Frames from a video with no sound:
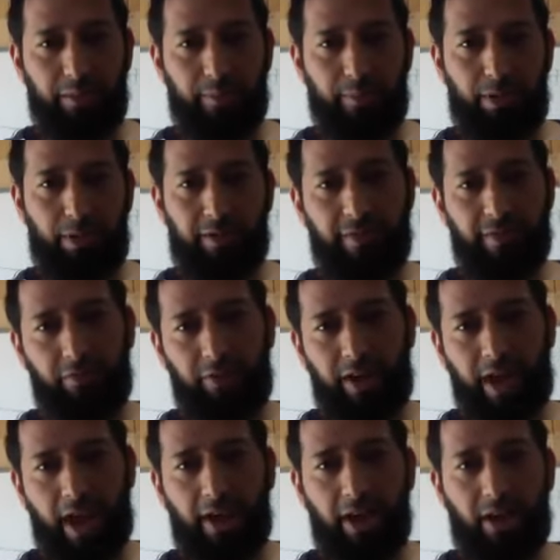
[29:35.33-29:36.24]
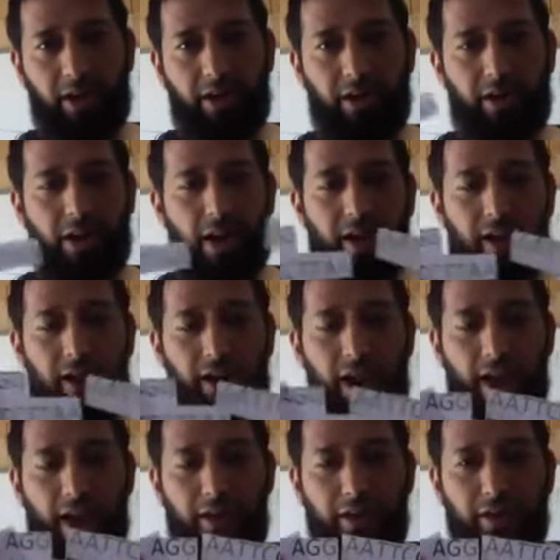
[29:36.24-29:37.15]
But when we ligate it, it again
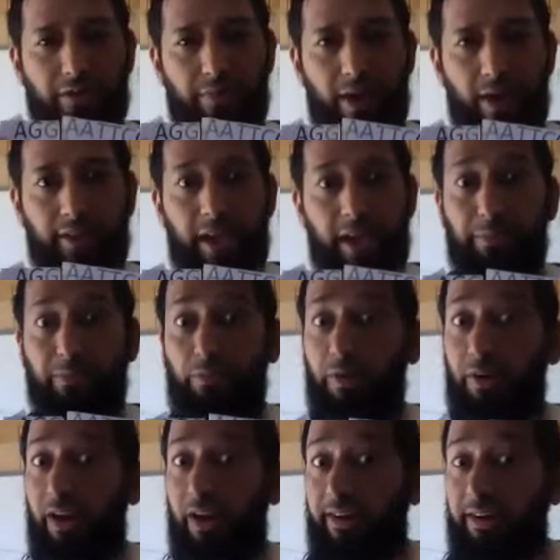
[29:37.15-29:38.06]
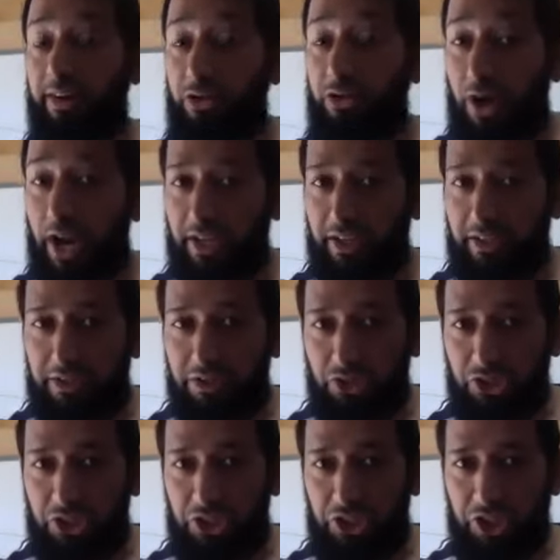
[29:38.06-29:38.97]
ligates back. That means we are rejoining the
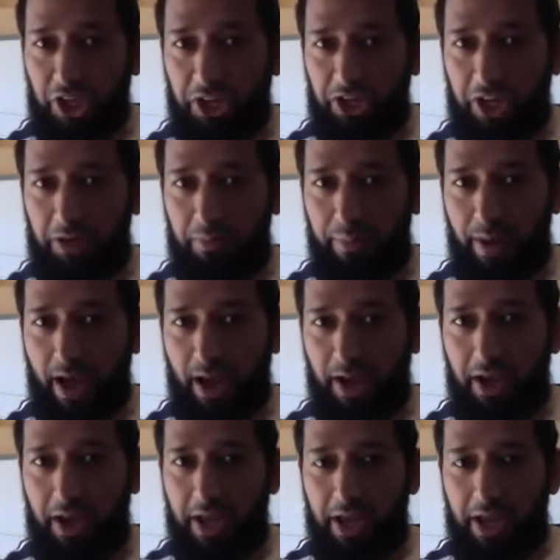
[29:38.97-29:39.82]
gene again back.